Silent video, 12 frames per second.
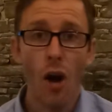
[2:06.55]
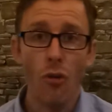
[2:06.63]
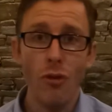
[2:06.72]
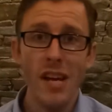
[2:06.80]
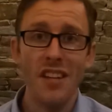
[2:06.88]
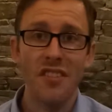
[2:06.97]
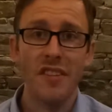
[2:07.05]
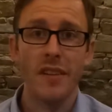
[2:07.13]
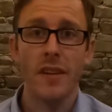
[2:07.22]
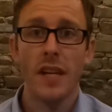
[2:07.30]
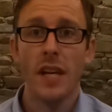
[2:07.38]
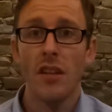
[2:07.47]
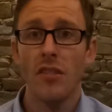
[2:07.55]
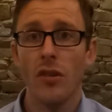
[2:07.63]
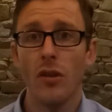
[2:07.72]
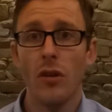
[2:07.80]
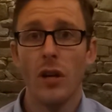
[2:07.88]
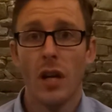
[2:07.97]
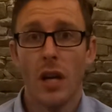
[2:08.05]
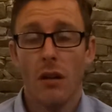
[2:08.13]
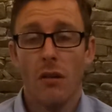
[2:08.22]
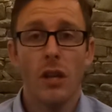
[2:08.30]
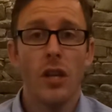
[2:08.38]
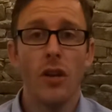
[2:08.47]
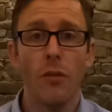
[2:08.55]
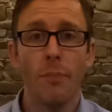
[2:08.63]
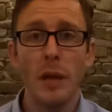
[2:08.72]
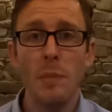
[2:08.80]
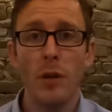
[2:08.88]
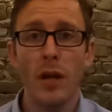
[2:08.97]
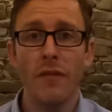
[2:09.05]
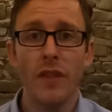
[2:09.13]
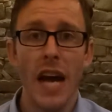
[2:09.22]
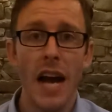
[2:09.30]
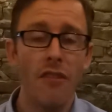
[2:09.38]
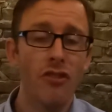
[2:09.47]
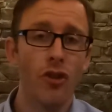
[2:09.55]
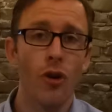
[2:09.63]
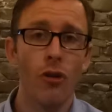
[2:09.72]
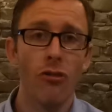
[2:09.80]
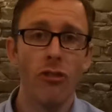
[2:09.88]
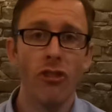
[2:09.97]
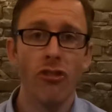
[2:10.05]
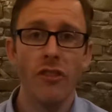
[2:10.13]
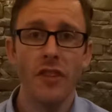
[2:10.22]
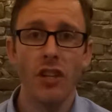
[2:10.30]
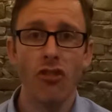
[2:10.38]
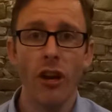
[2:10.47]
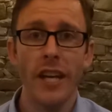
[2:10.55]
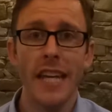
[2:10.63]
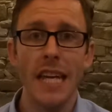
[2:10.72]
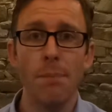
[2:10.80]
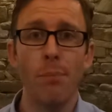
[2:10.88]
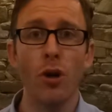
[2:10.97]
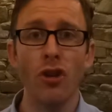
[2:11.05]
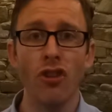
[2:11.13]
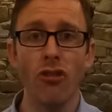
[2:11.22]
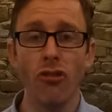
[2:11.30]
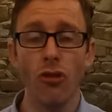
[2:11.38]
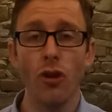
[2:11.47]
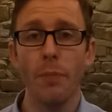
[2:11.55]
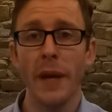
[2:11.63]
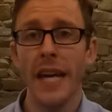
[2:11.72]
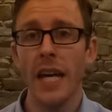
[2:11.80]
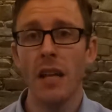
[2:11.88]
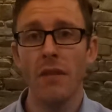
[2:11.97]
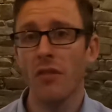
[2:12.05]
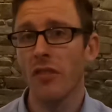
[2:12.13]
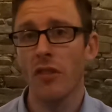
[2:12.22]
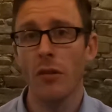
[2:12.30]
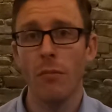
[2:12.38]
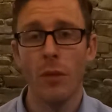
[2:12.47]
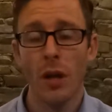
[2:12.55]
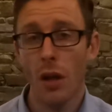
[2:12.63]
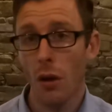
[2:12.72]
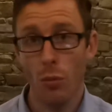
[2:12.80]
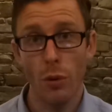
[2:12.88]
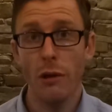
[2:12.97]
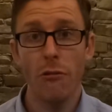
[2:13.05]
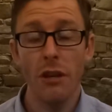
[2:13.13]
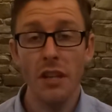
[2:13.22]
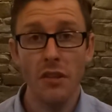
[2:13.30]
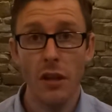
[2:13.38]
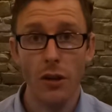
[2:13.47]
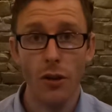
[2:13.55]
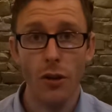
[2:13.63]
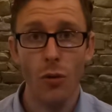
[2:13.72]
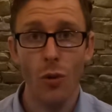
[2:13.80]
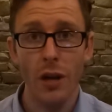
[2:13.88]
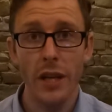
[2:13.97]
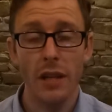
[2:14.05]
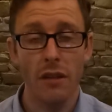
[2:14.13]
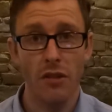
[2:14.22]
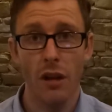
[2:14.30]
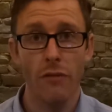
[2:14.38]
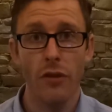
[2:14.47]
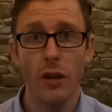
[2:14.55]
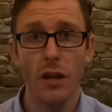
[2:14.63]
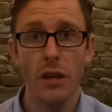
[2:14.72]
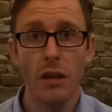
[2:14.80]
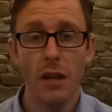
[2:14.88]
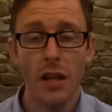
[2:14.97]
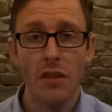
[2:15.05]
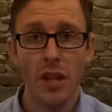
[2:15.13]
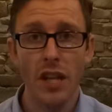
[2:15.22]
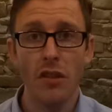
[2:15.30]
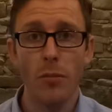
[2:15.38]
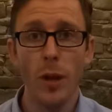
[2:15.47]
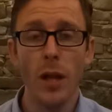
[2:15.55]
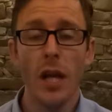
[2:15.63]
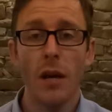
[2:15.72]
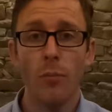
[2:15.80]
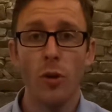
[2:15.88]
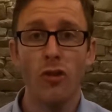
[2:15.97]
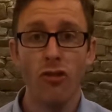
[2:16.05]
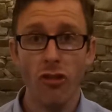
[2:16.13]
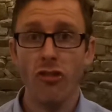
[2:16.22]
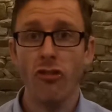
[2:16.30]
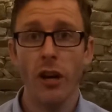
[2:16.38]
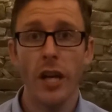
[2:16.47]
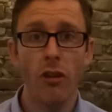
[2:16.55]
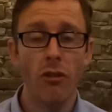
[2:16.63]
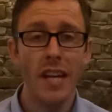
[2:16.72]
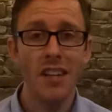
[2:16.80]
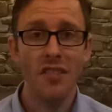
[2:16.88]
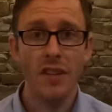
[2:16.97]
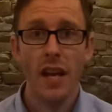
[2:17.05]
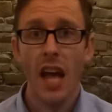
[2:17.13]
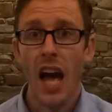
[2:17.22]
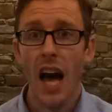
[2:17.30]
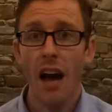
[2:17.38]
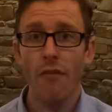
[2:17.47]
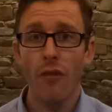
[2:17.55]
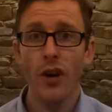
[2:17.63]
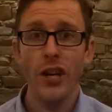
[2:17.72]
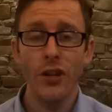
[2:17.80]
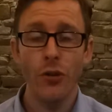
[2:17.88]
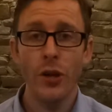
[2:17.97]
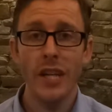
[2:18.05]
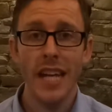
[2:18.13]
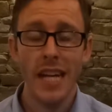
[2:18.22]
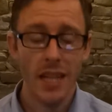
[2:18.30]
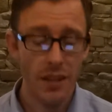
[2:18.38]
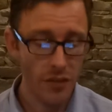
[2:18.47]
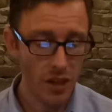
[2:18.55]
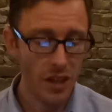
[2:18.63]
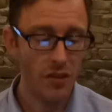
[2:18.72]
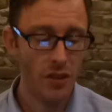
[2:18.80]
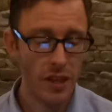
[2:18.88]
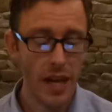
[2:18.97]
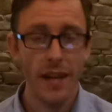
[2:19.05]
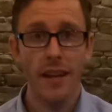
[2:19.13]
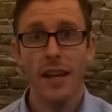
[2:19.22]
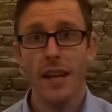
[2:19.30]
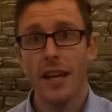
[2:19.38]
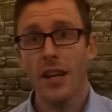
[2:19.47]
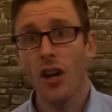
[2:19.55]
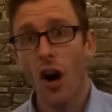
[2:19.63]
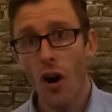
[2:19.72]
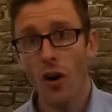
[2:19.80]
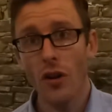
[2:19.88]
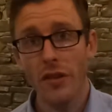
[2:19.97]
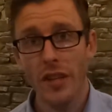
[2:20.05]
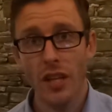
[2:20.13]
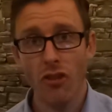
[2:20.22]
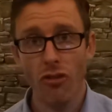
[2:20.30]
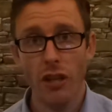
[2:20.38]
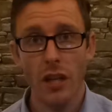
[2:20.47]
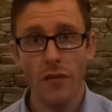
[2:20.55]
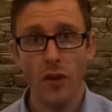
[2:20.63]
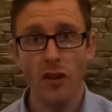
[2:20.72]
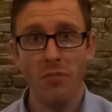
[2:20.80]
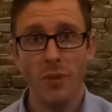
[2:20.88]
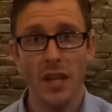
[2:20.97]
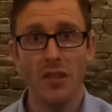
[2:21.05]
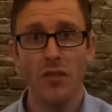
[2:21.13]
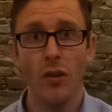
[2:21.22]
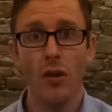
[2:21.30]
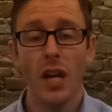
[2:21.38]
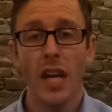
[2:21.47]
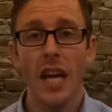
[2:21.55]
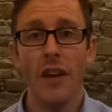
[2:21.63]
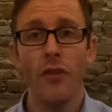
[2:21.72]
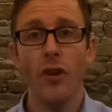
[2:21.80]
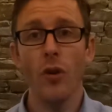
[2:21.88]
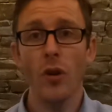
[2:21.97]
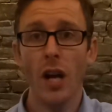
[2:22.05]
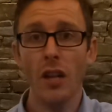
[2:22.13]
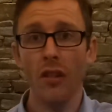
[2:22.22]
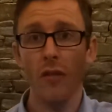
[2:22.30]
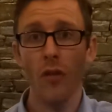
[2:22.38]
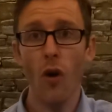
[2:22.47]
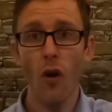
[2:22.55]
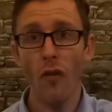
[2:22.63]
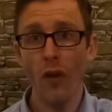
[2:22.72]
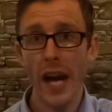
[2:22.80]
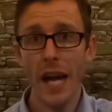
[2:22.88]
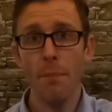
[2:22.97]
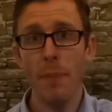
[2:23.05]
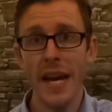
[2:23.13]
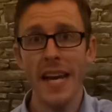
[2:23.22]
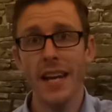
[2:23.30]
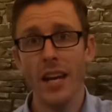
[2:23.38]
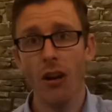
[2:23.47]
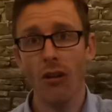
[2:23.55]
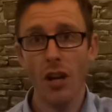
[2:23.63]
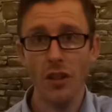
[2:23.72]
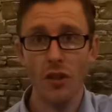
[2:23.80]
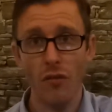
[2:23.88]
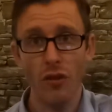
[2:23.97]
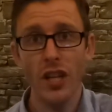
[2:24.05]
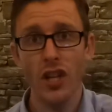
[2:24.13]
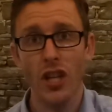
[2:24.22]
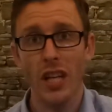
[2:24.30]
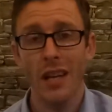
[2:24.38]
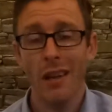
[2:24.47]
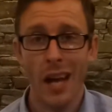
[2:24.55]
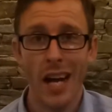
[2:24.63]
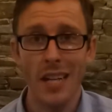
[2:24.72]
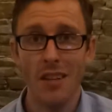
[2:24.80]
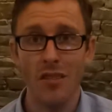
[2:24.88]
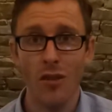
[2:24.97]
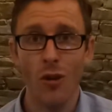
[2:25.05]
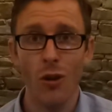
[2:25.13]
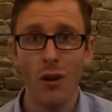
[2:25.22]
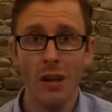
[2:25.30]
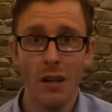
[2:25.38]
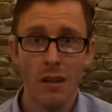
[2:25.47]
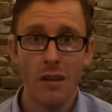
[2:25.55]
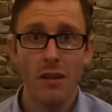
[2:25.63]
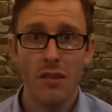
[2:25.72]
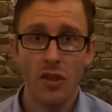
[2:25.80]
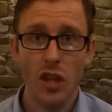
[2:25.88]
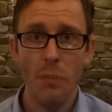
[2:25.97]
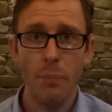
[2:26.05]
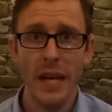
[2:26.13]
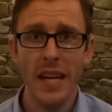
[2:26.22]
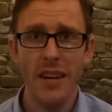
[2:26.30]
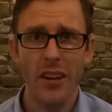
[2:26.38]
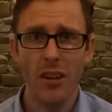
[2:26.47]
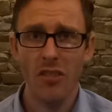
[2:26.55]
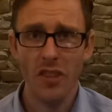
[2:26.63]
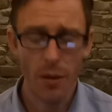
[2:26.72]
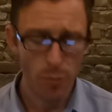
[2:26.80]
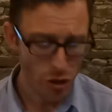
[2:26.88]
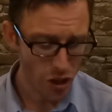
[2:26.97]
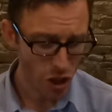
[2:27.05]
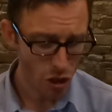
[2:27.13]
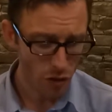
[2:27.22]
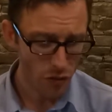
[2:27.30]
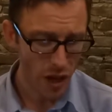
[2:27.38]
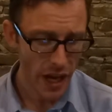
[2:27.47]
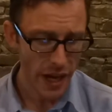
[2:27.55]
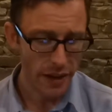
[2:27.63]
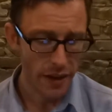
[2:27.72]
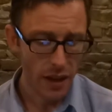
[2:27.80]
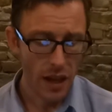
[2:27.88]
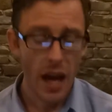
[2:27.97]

Rest. So people, if they have shoulder injuries, they try and keep pushing through the pain for some weird reason. I don't know why, it's not very sensible, but just try and rest. Avoid doing the activities that cause the injury in the first place. So if you're doing lots of overhead painting or lots of reaching and it's sore, stop painting or stop reaching overhead.